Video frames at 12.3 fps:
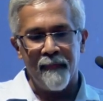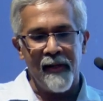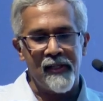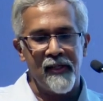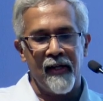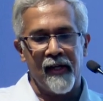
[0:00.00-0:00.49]

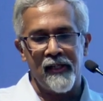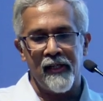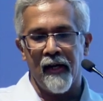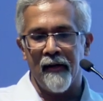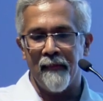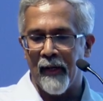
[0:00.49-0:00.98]
patient
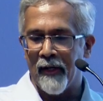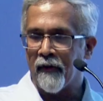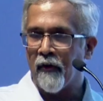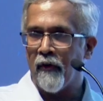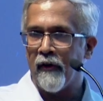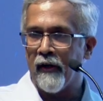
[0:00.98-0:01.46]
actually had a
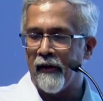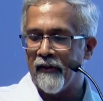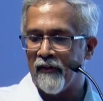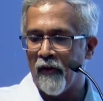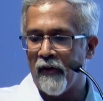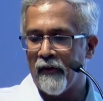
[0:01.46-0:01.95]
mitochondrial
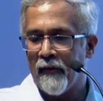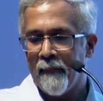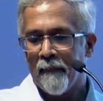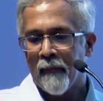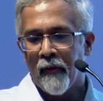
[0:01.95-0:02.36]
disorder